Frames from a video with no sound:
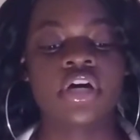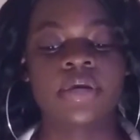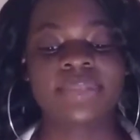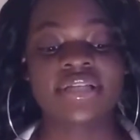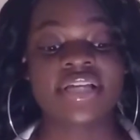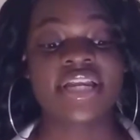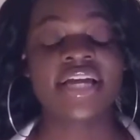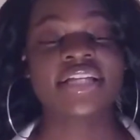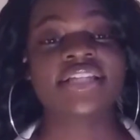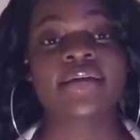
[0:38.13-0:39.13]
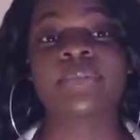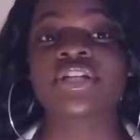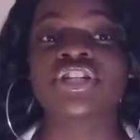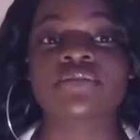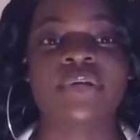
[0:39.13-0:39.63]
They said I can take
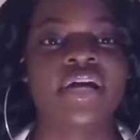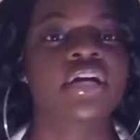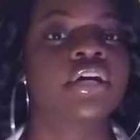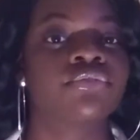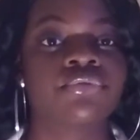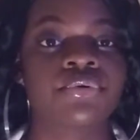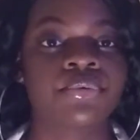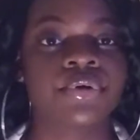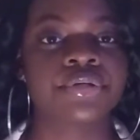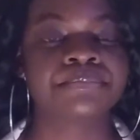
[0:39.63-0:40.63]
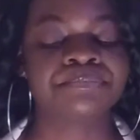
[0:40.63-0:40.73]
pictures, but I couldn't record.